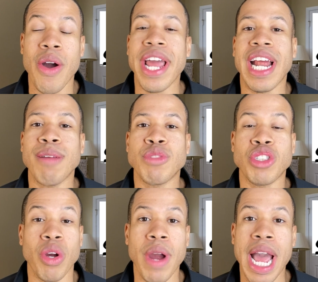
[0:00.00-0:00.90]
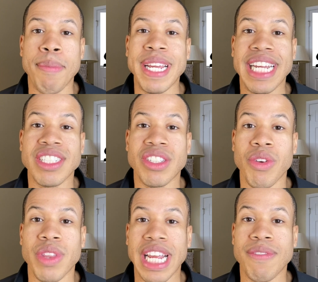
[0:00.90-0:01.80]
and I am so happy and so
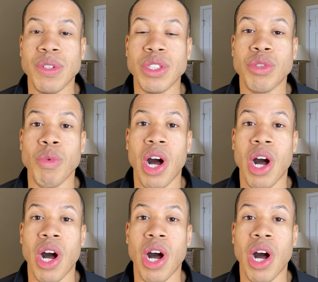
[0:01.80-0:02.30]
thankful to